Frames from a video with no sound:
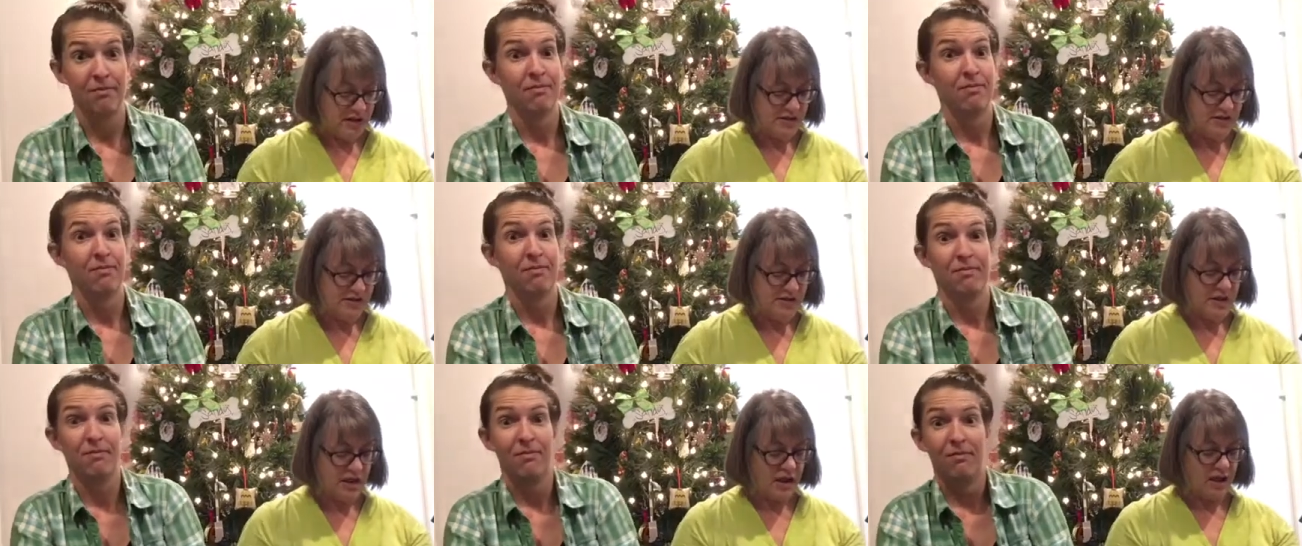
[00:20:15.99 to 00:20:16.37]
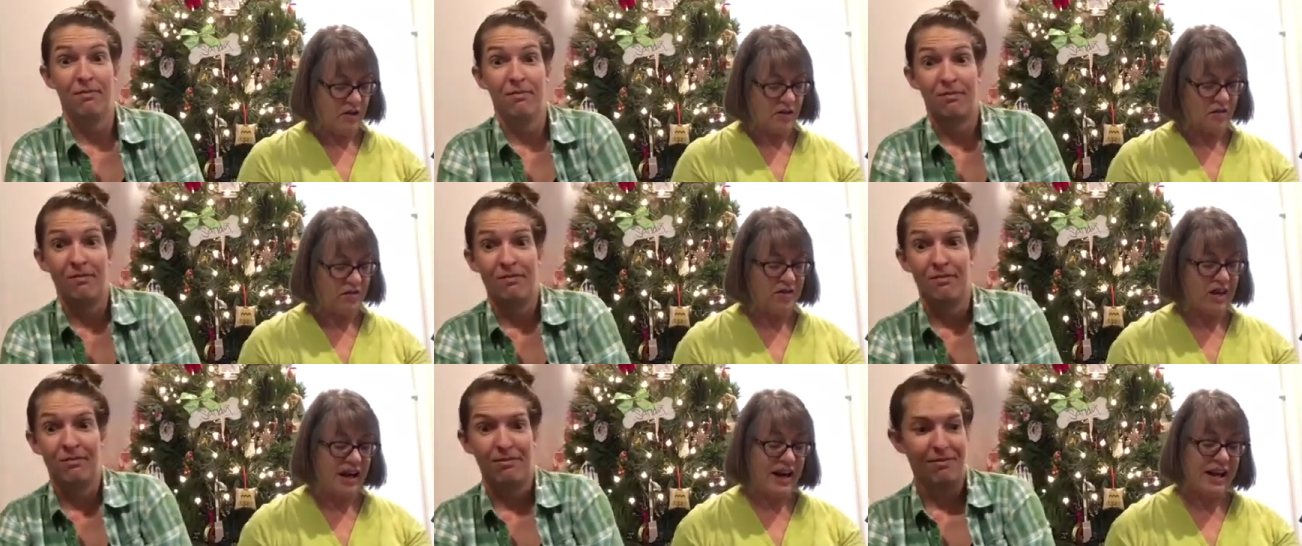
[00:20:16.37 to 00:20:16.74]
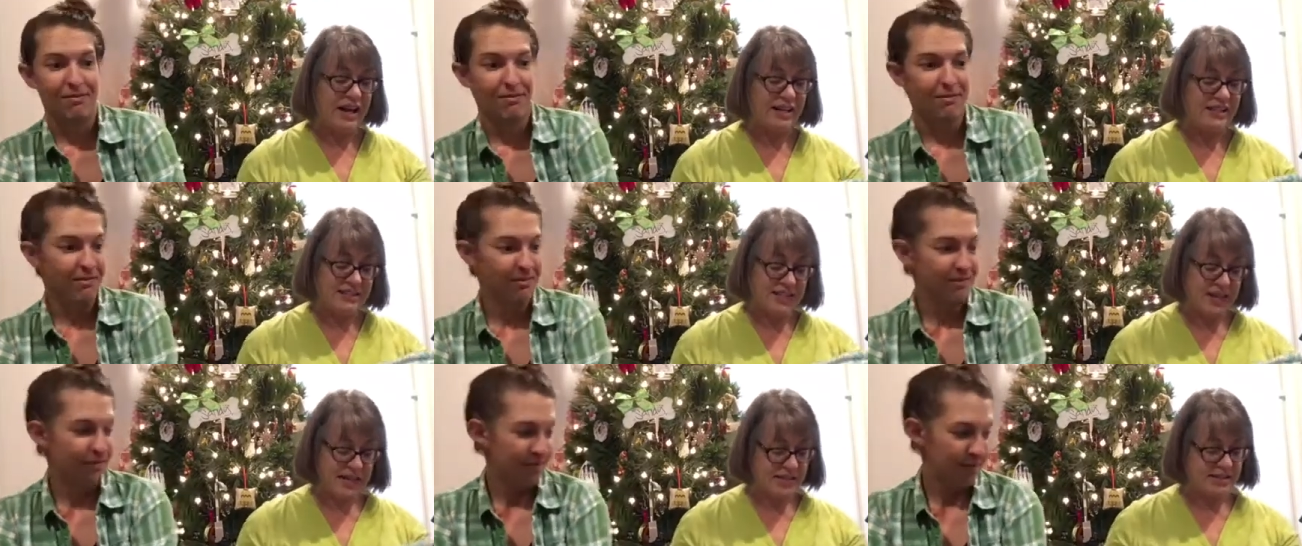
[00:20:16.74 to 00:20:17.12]
Speaker 1: So
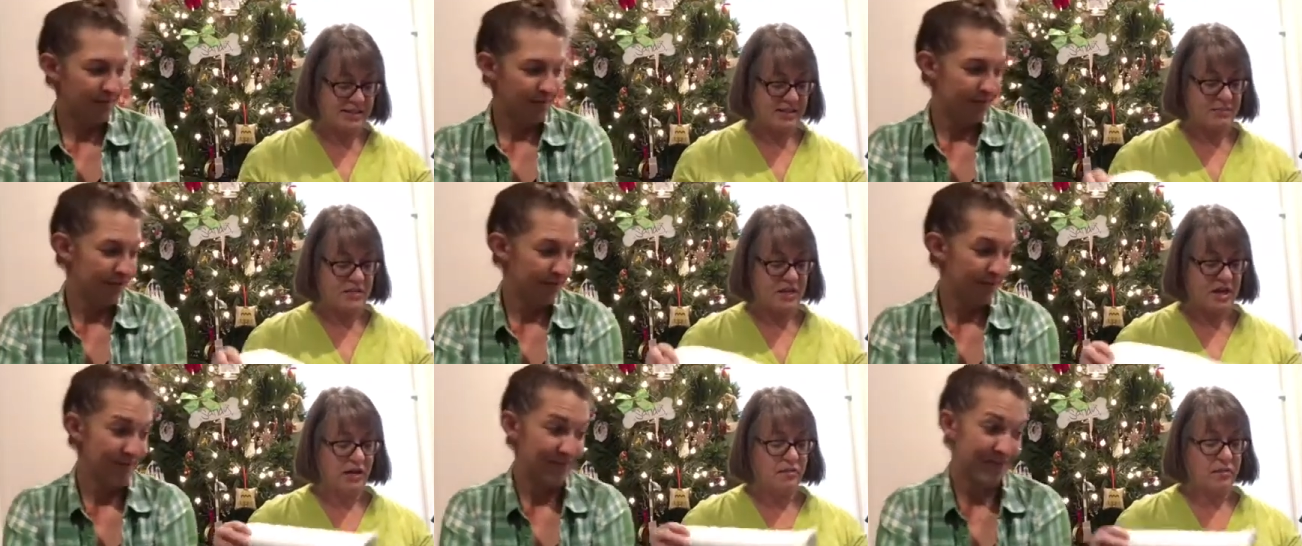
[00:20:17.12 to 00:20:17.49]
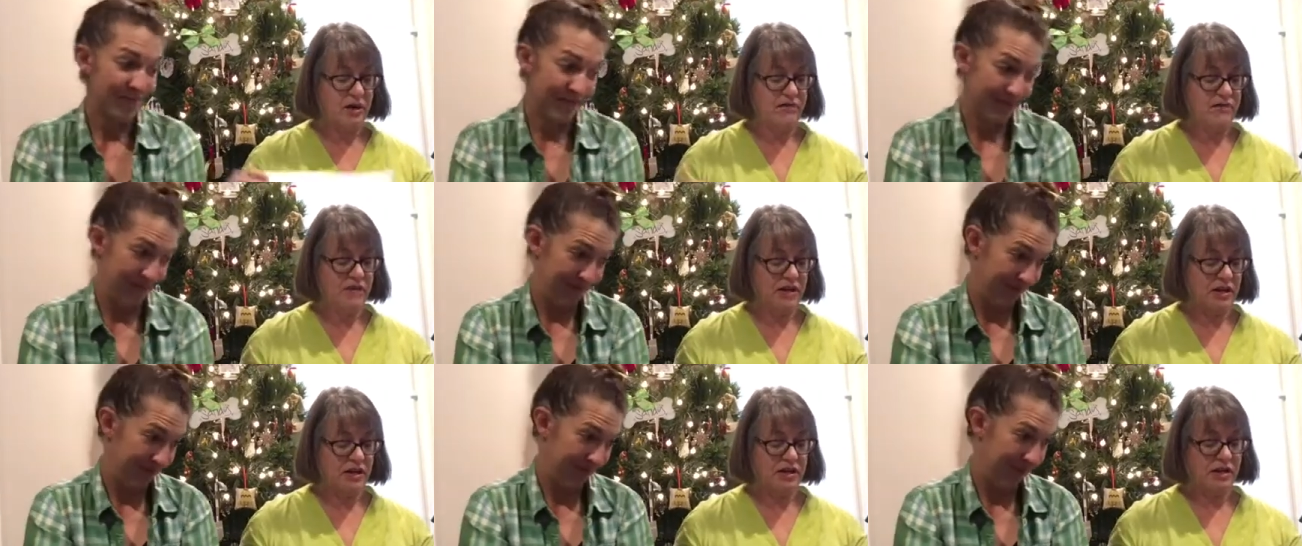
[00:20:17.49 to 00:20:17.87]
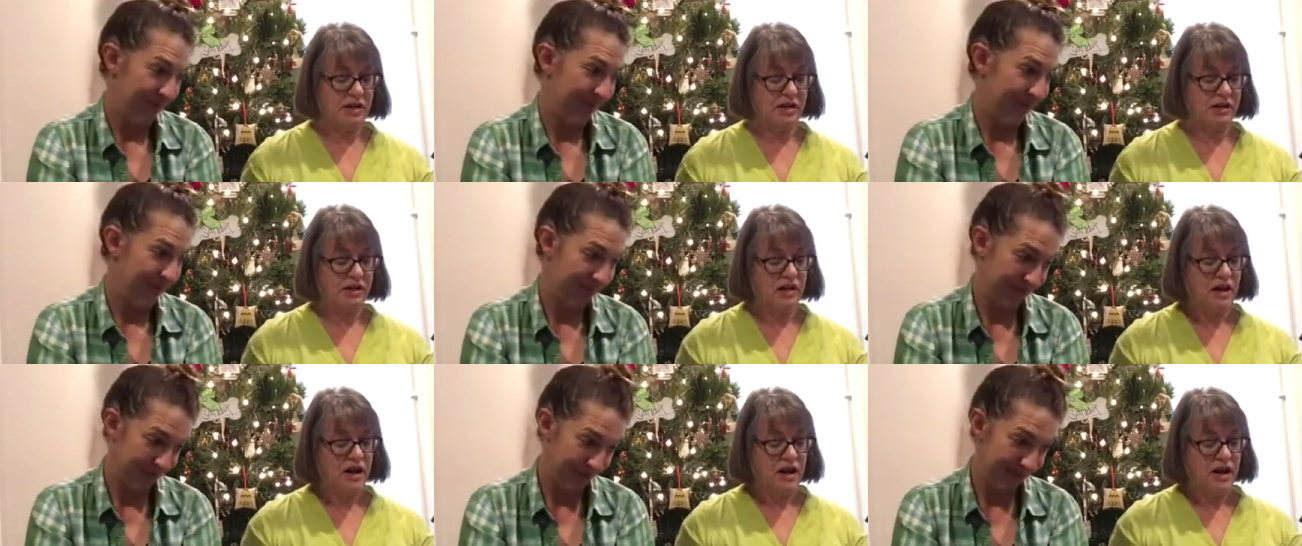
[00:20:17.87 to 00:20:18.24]
that takes some time. I've done
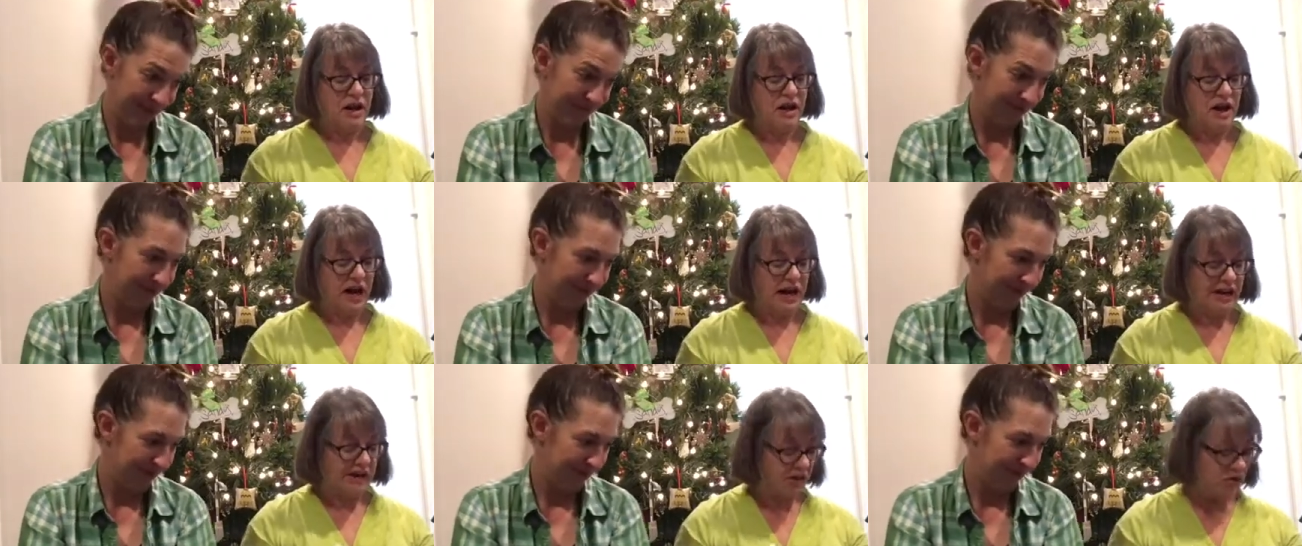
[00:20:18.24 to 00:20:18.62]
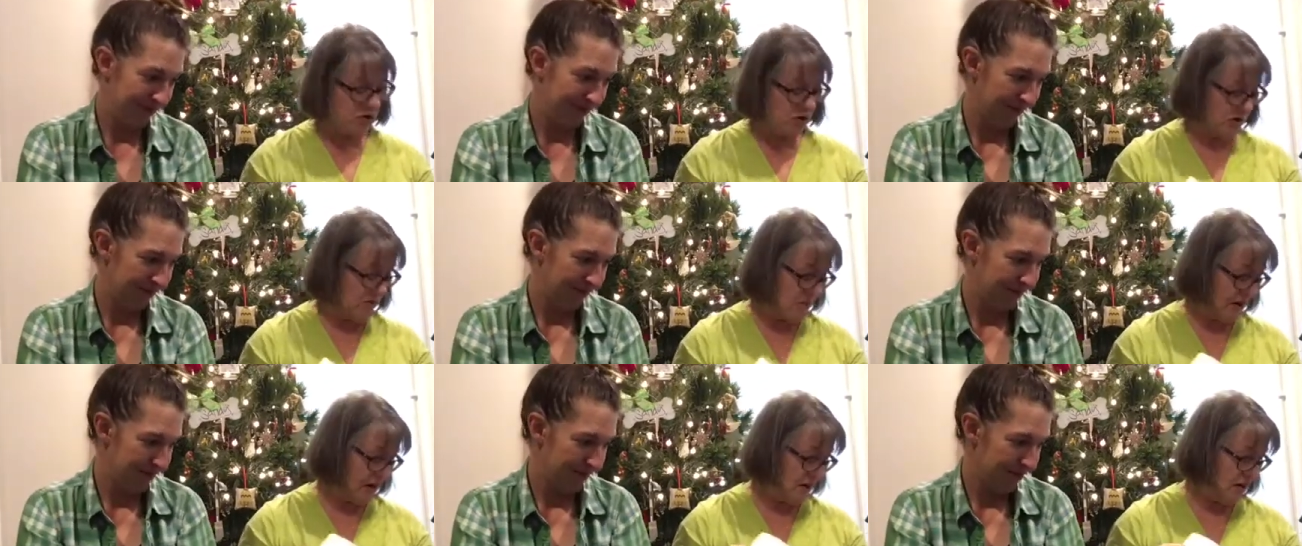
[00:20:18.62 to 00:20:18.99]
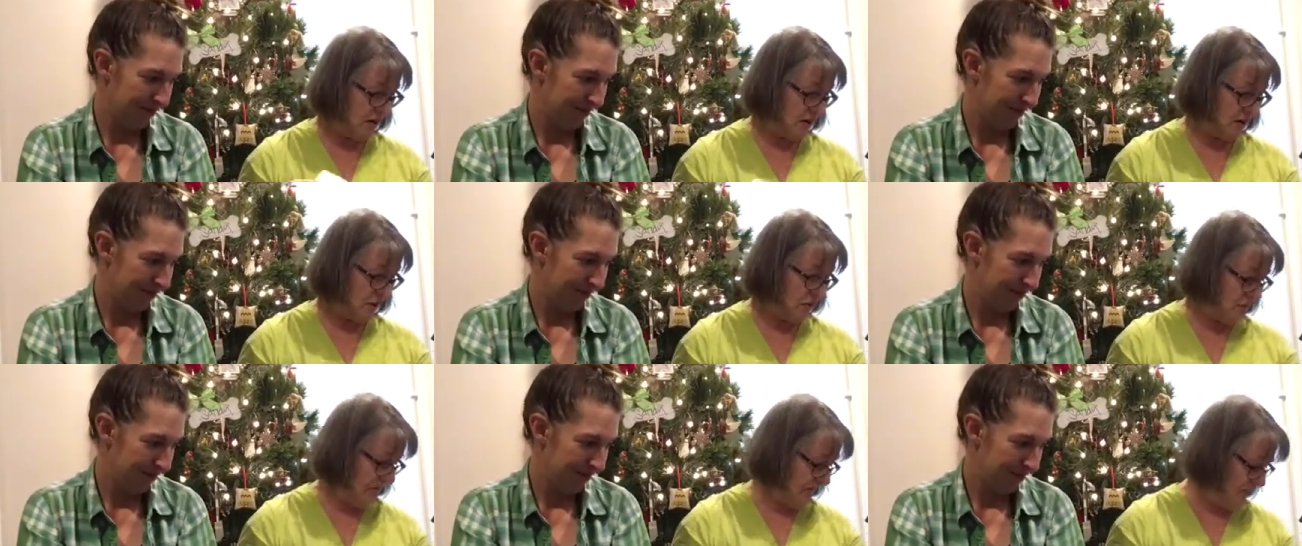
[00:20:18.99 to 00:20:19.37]
a I-cord bind
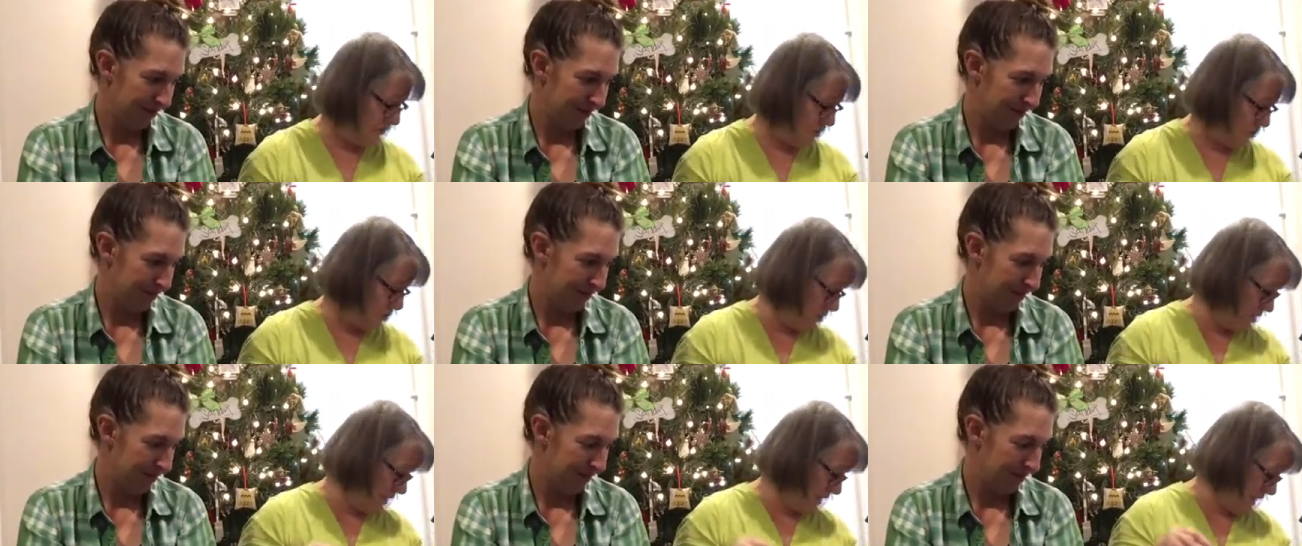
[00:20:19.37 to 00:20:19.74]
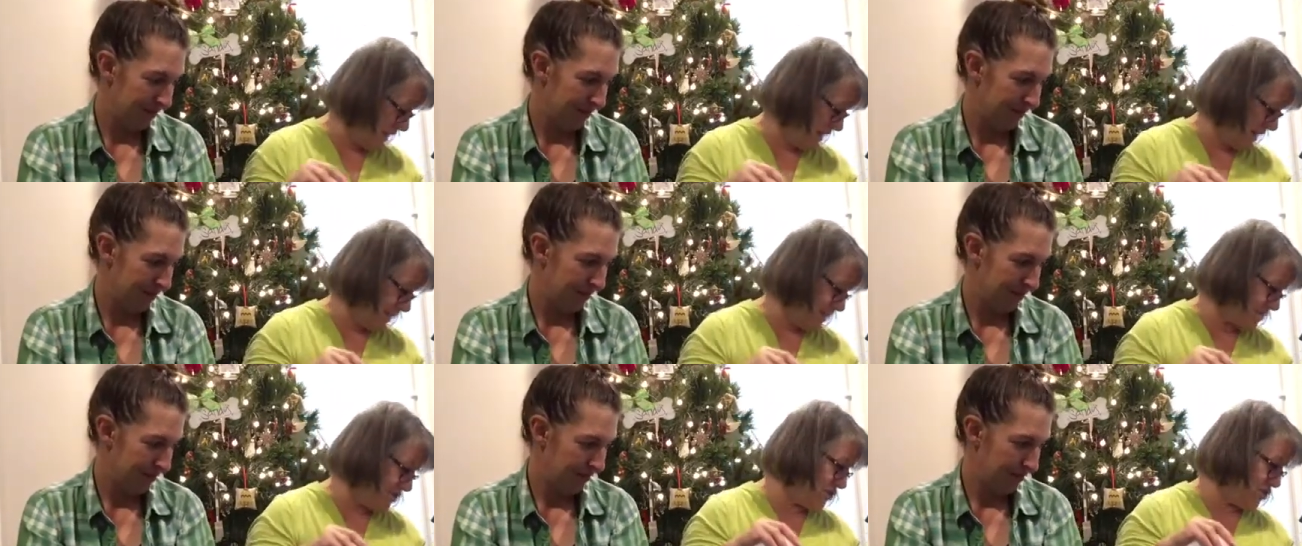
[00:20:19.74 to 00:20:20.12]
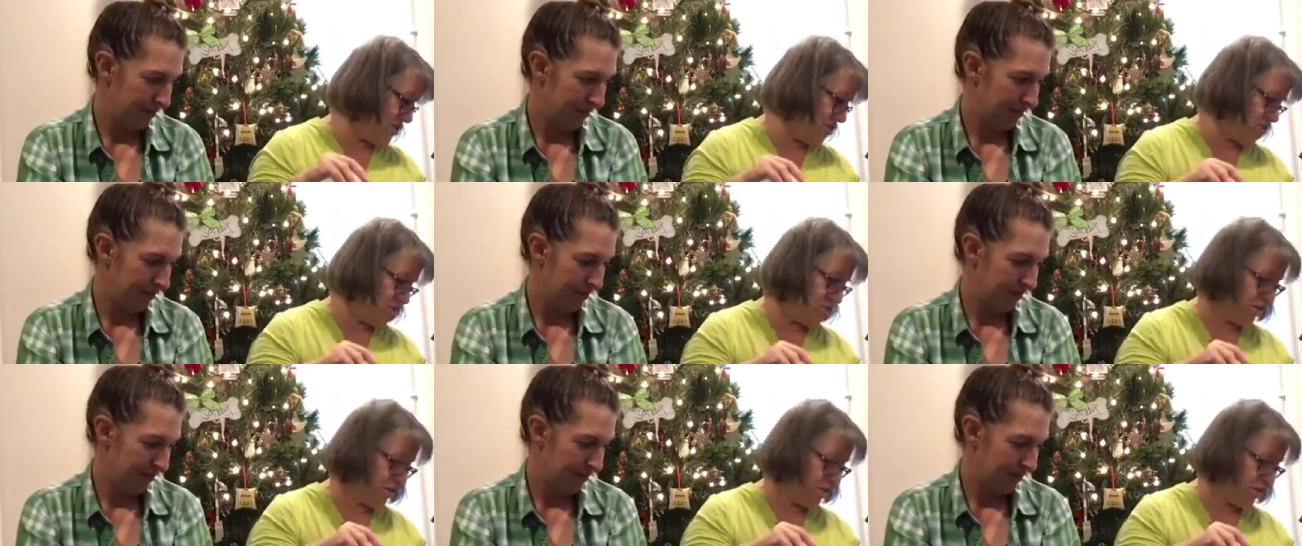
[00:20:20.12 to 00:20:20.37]
off before, and it's